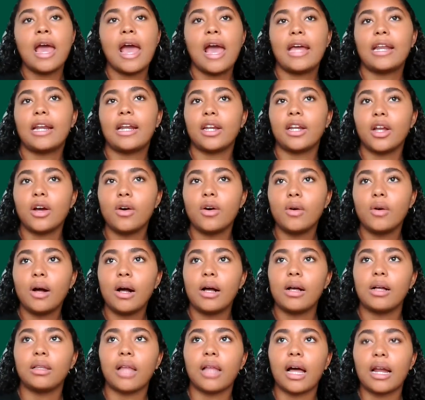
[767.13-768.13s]
And I know
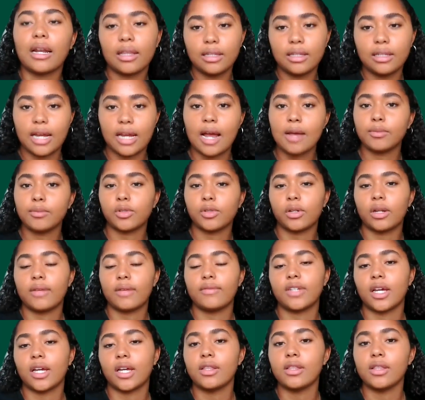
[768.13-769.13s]
a lot of the times when
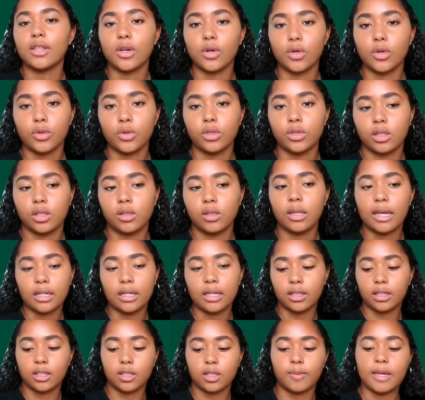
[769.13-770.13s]
I've done those,
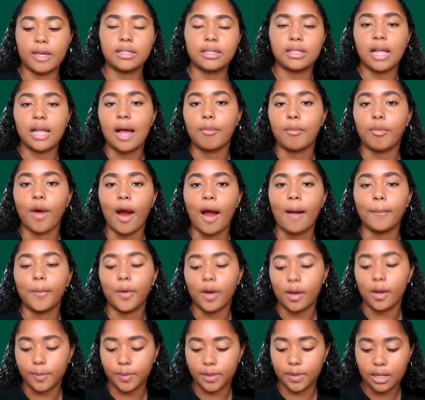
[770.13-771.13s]
like the space lab wrap
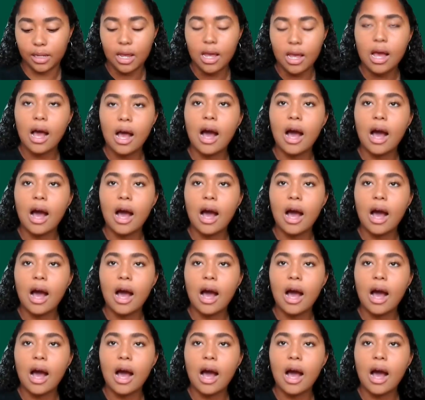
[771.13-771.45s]
ups,